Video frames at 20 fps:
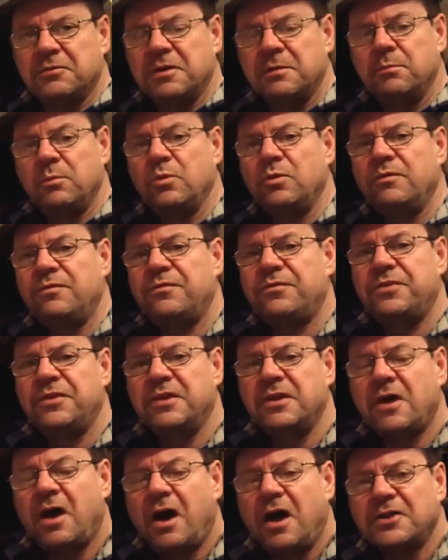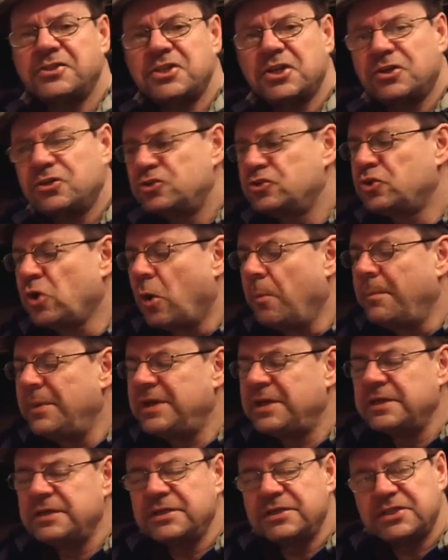remove the utter
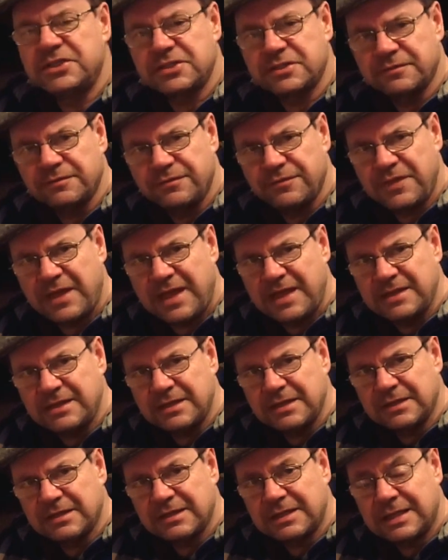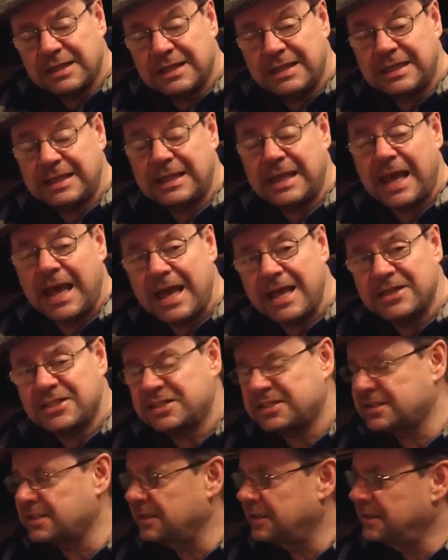dominance of that
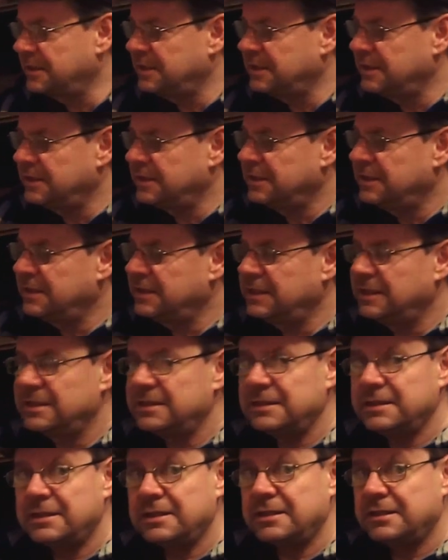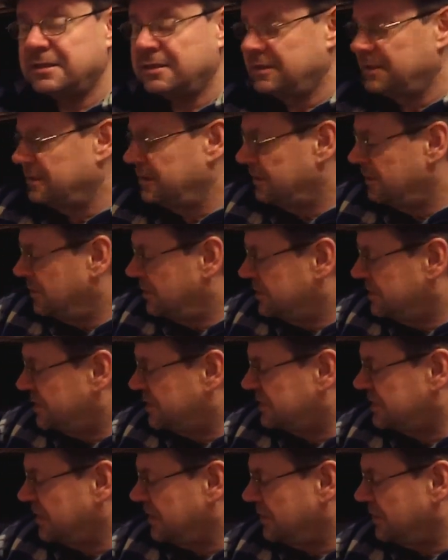cask in the
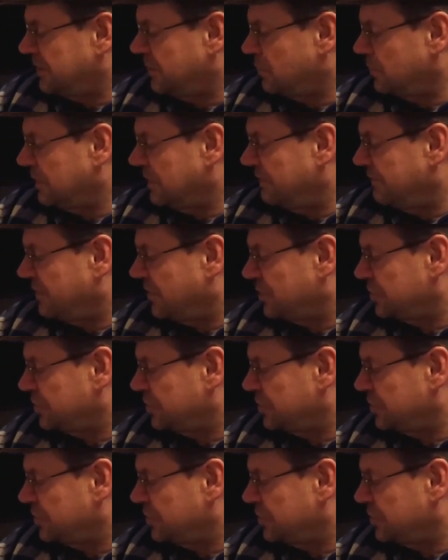distillery only